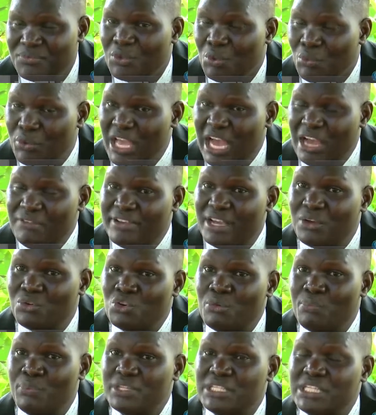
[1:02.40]
we have a
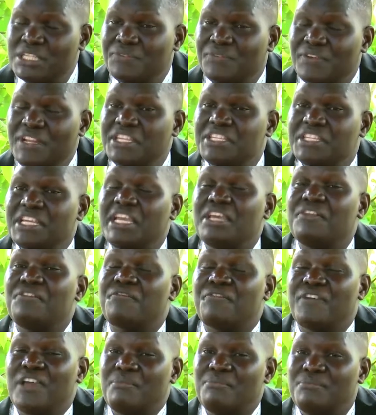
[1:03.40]
group which is finishing in
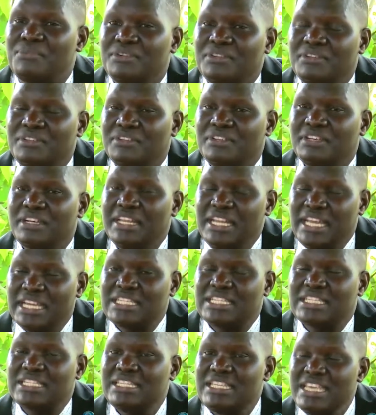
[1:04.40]
February
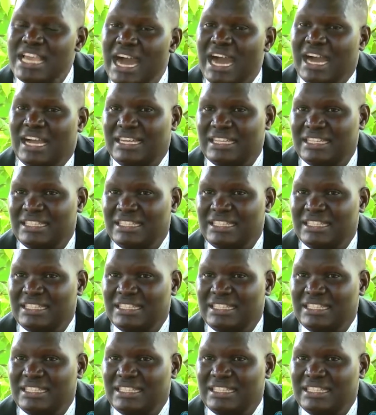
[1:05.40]
next year.